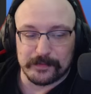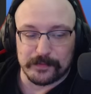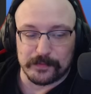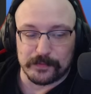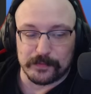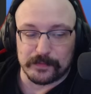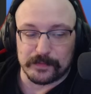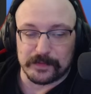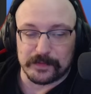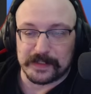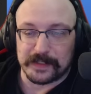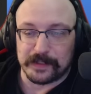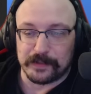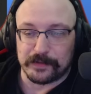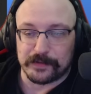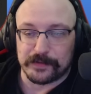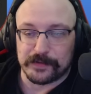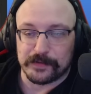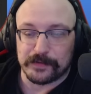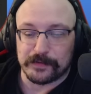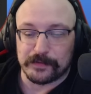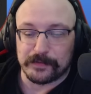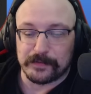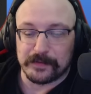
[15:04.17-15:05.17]
to tier
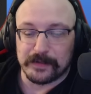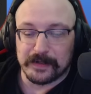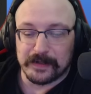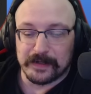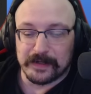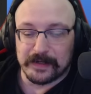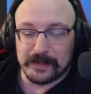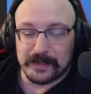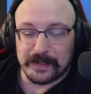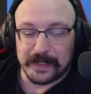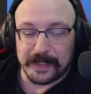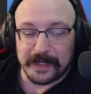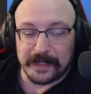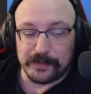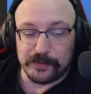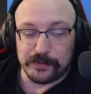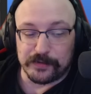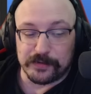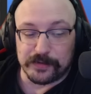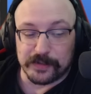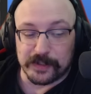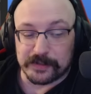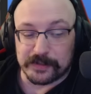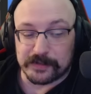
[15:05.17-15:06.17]
two, and you
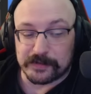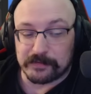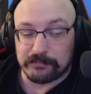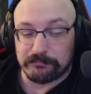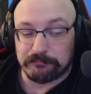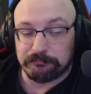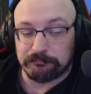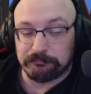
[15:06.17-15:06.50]
can just